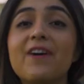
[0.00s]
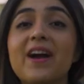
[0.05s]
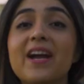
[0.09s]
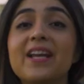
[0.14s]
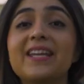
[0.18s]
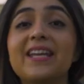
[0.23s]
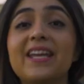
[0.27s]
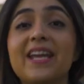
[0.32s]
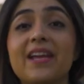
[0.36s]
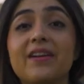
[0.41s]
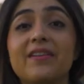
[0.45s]

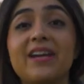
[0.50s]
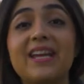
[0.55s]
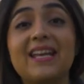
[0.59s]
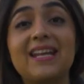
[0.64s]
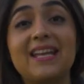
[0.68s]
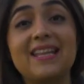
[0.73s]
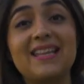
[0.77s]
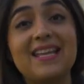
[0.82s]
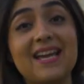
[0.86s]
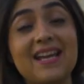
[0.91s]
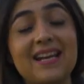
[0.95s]
find here in
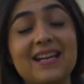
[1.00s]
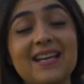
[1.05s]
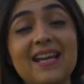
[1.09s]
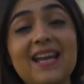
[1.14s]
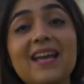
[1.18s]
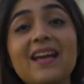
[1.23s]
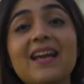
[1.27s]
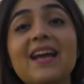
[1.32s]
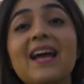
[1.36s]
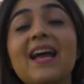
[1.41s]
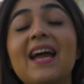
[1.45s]

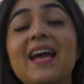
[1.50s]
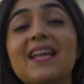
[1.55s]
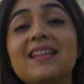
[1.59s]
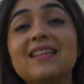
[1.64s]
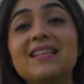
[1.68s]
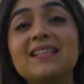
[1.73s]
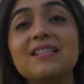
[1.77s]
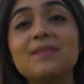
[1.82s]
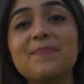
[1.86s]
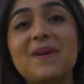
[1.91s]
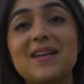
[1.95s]
Edirne,
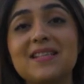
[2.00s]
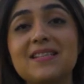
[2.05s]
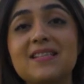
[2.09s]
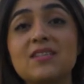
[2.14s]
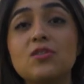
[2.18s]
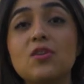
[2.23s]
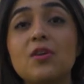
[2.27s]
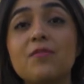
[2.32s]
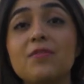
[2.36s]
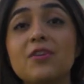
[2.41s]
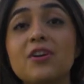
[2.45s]
and this
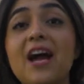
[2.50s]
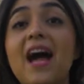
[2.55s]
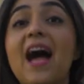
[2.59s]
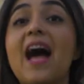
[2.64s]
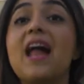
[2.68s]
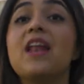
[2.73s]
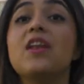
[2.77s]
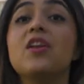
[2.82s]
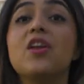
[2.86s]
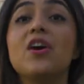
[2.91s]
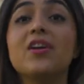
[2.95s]
passes over
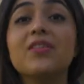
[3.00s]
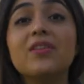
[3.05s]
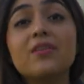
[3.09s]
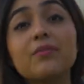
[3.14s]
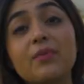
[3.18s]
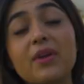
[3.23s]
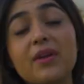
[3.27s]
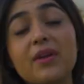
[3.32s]
another